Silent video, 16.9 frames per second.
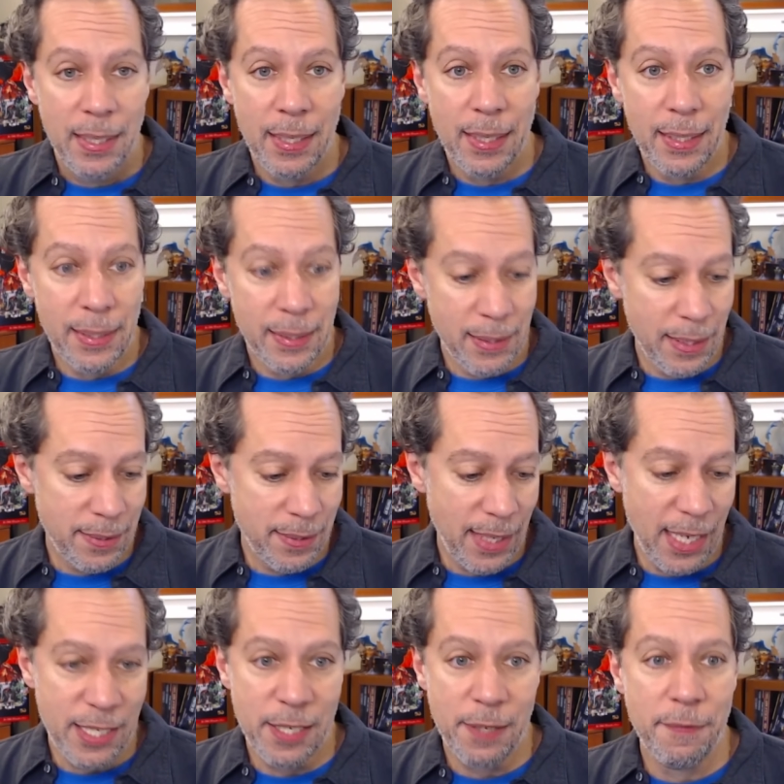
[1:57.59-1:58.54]
in this
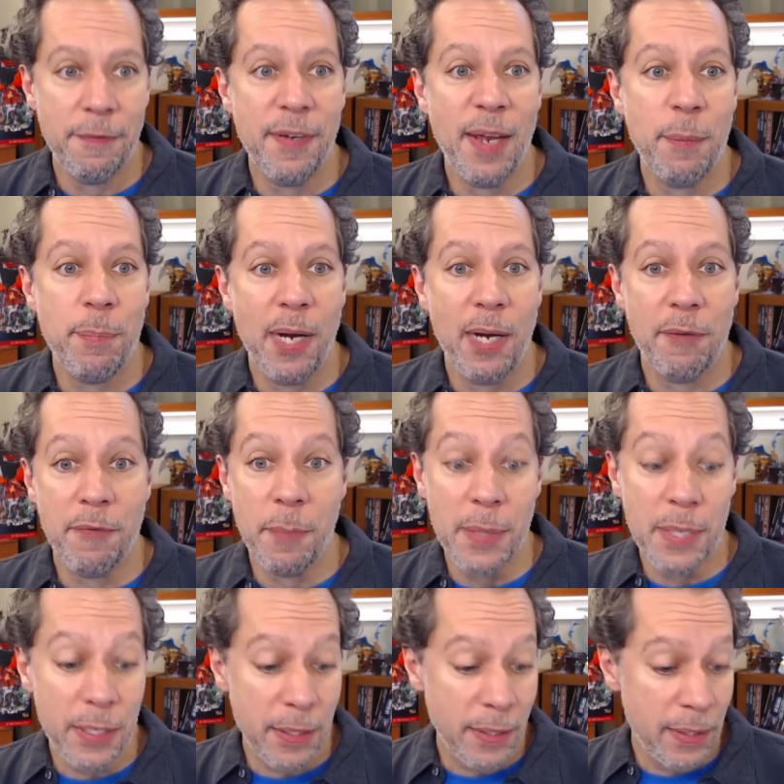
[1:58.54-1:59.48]
case of the Vampire
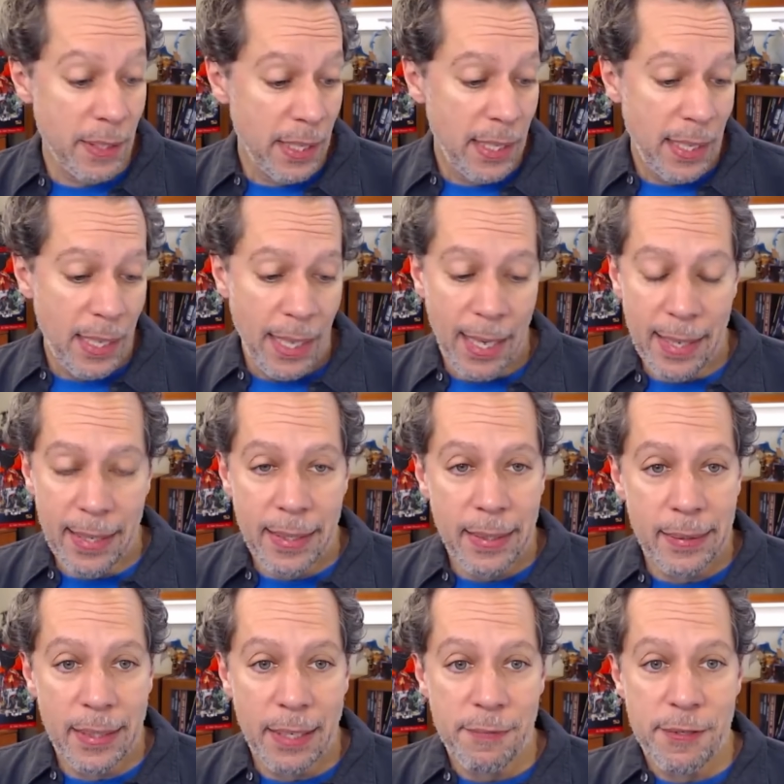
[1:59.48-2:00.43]
Familiar, and
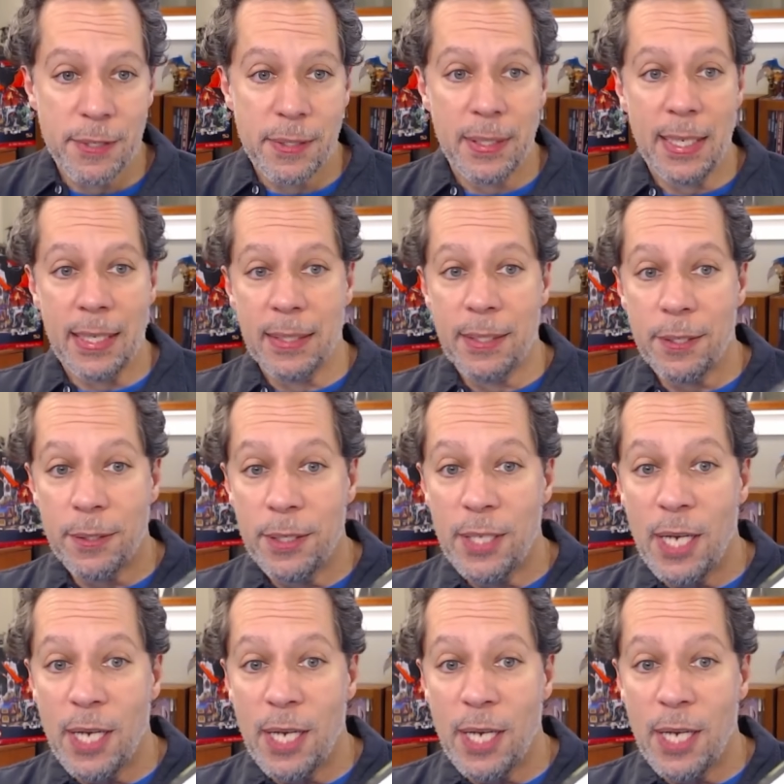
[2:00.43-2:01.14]
it gives you like little